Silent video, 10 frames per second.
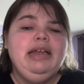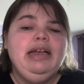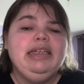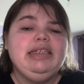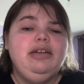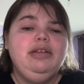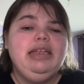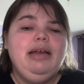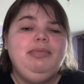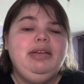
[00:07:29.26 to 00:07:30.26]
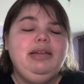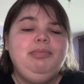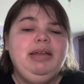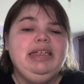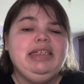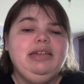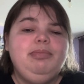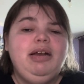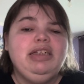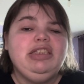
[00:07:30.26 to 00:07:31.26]
So that makes
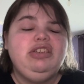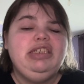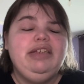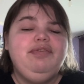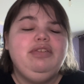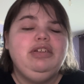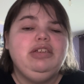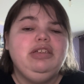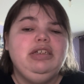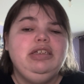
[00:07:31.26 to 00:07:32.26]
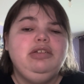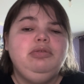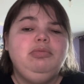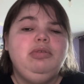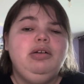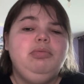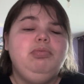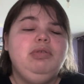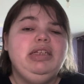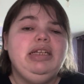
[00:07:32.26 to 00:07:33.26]
Master Chief look like, well,
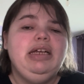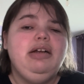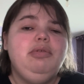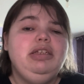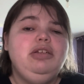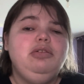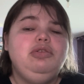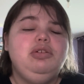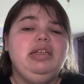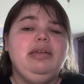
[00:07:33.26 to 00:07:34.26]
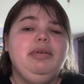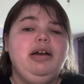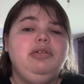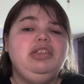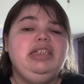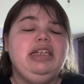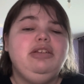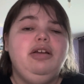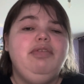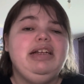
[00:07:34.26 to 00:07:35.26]
what the hell are you talking about? She had
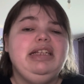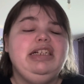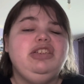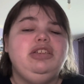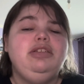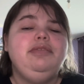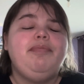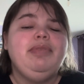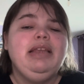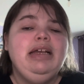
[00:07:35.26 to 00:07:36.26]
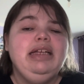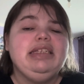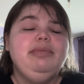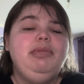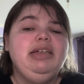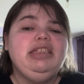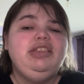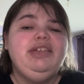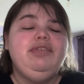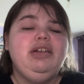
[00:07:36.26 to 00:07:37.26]
no recollection. So Master
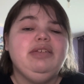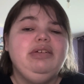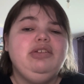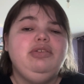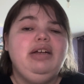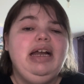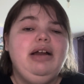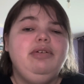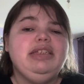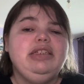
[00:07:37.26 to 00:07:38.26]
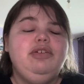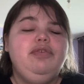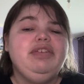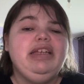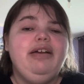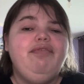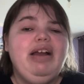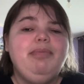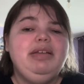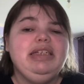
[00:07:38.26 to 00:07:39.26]
Chief goes round to her house, and obviously her
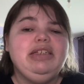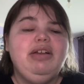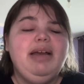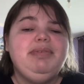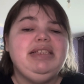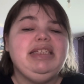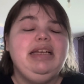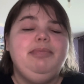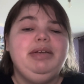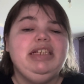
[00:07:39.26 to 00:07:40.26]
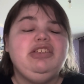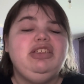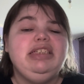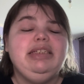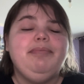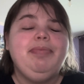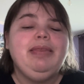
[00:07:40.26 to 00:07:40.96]
family is so happy to see him because she's, you